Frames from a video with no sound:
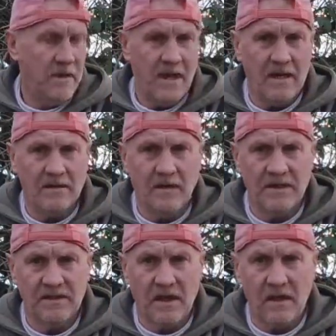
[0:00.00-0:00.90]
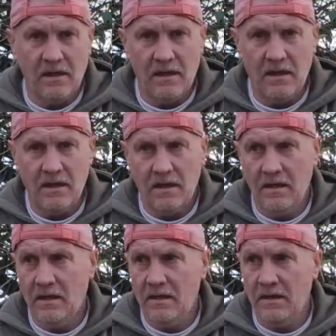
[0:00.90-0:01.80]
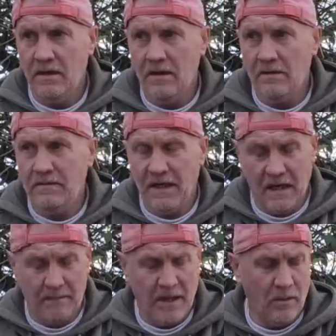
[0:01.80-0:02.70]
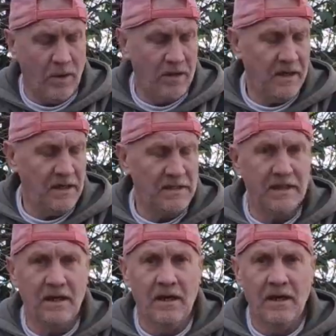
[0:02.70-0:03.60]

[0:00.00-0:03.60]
Yeah, it's a nice start. Hopefully get a bigger one of these.